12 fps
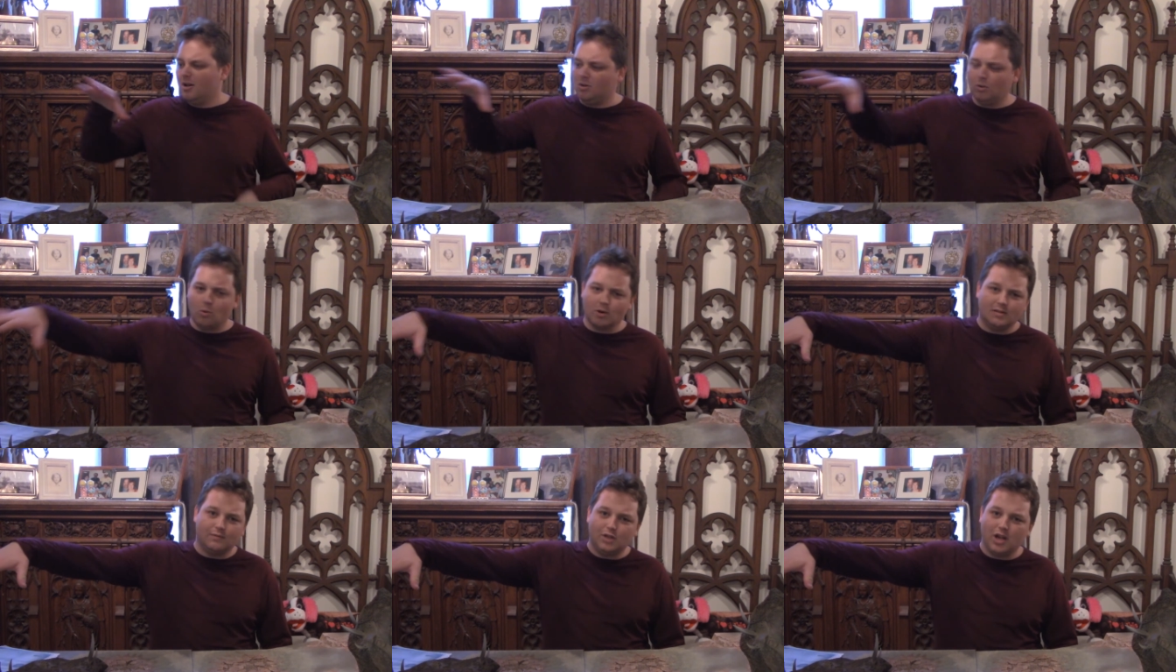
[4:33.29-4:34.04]

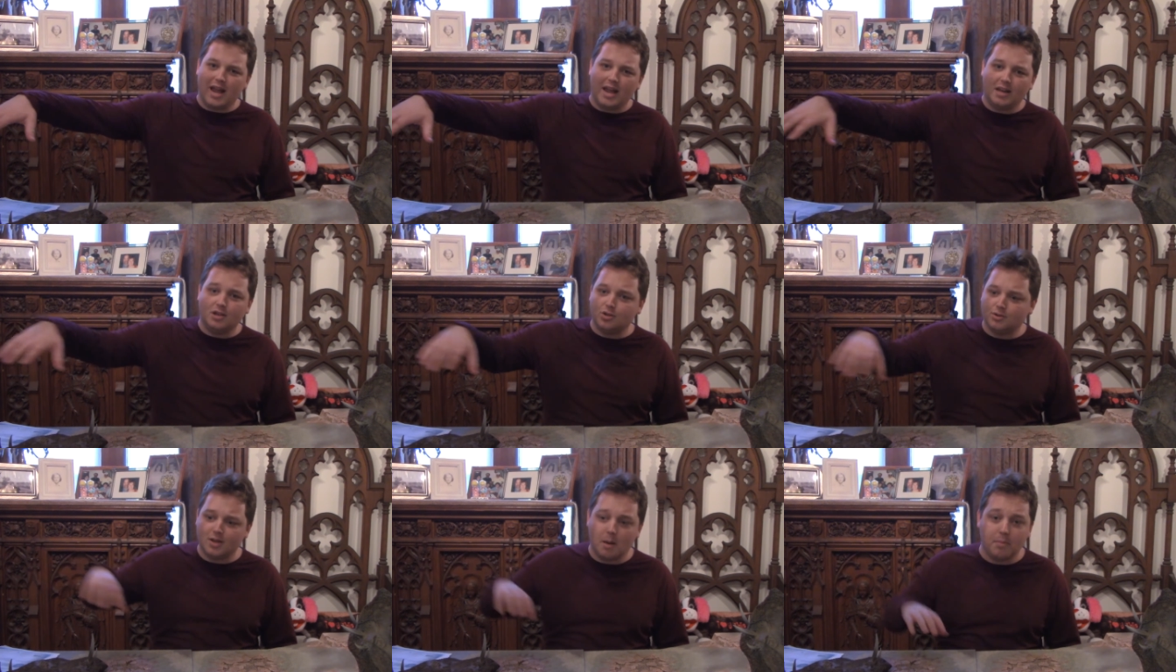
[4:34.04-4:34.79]
Lords of Change
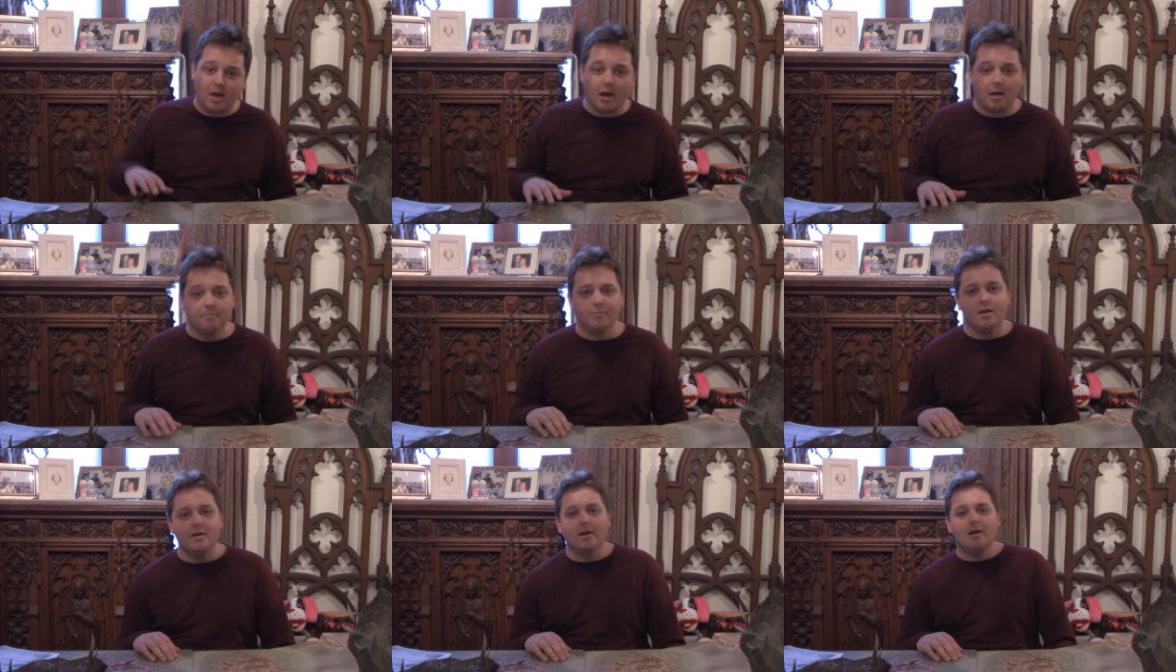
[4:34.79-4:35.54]
or something.
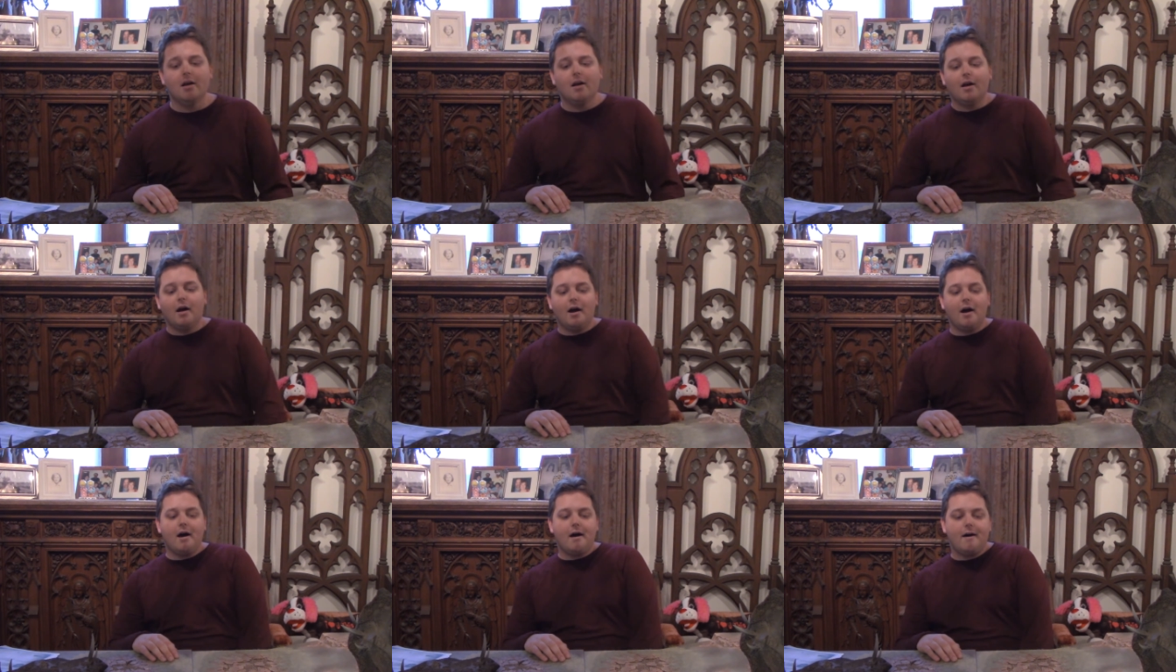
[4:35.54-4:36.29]

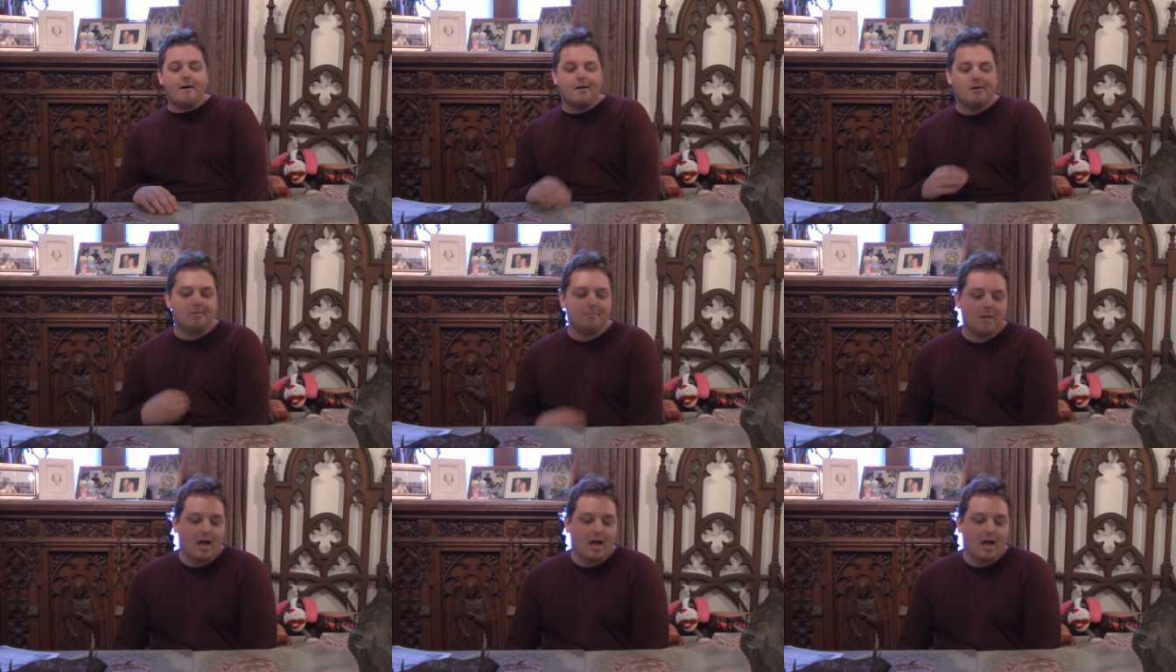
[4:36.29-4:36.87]
Other